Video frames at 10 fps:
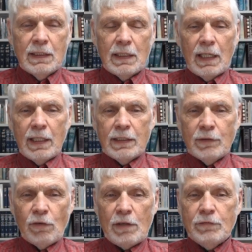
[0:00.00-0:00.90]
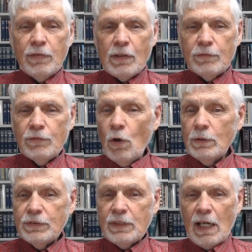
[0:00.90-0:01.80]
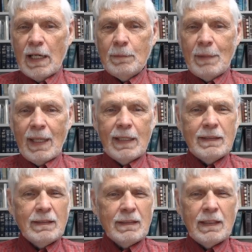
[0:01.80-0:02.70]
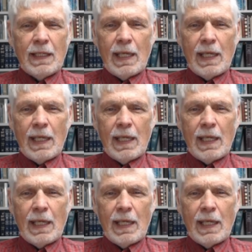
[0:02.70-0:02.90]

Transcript: the great flood of Noah's time and